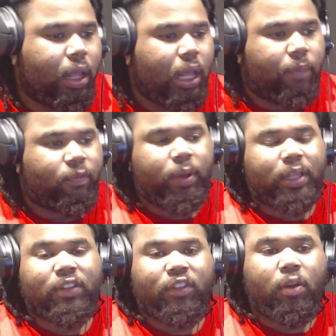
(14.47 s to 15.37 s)
Before we
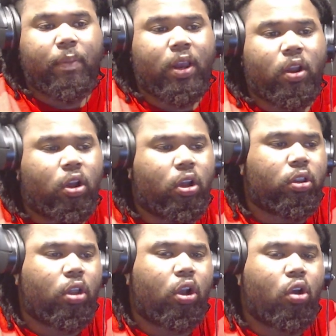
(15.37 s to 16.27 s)
get to the video, man, our
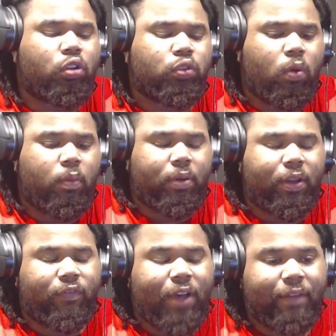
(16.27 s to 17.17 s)
goal is
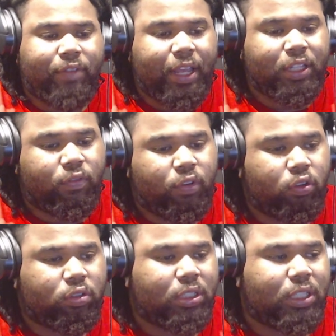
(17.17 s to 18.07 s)
1.5K. So if you're
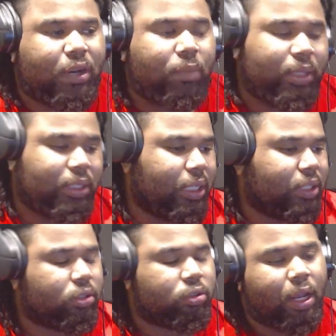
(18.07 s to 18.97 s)
new to the channel, please hit the
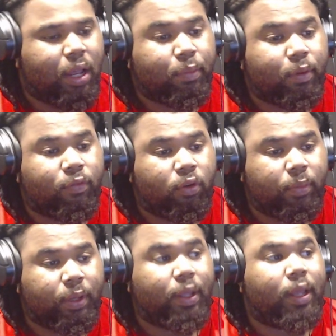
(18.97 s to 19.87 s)
subscribe button for
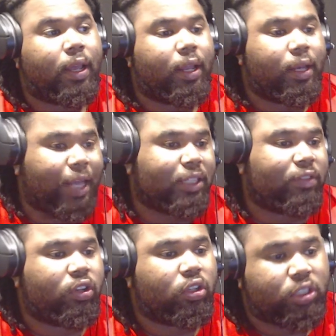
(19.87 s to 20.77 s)
me. Like this
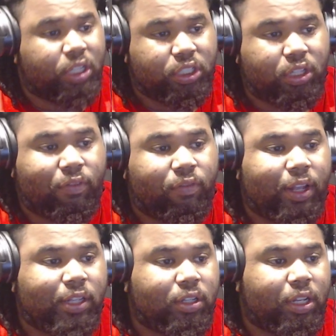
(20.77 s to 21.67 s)
video, share it to your
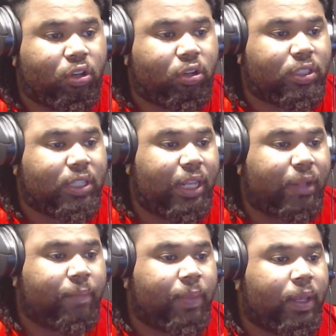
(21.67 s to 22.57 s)
friends so they can do the
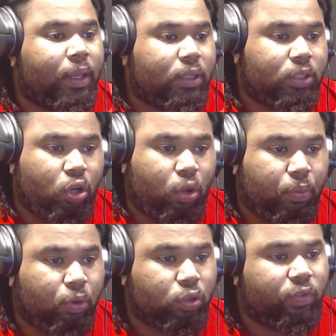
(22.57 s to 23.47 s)
same. Turn on
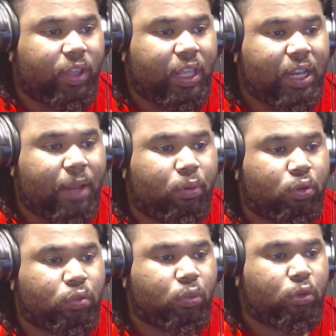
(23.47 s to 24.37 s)
post notifications. Got to
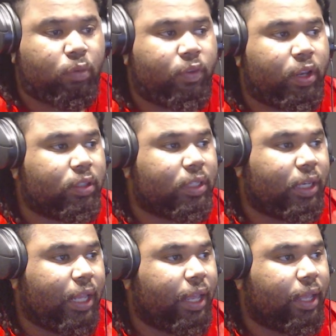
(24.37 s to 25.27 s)
post multiple videos a
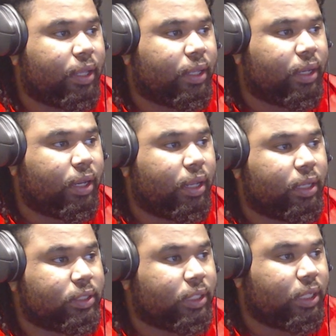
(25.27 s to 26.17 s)
day. And
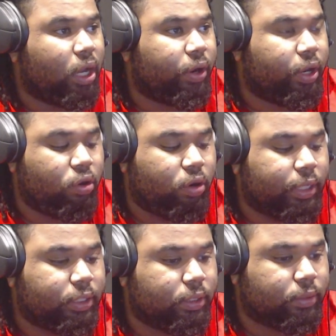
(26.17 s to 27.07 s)
let's see Curry go
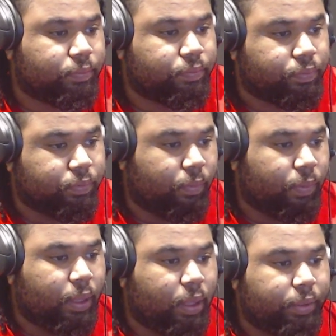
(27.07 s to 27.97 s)
crazy.
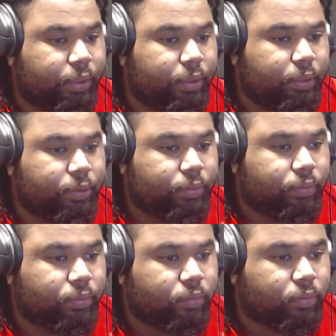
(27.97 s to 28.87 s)
This team to the
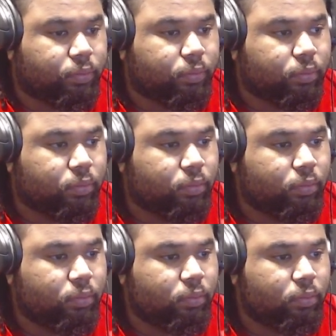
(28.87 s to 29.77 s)
championships here
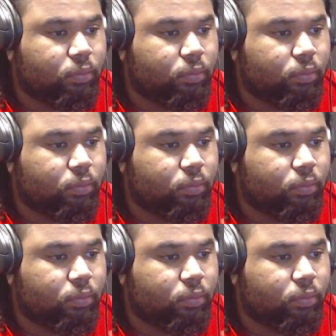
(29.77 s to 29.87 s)
in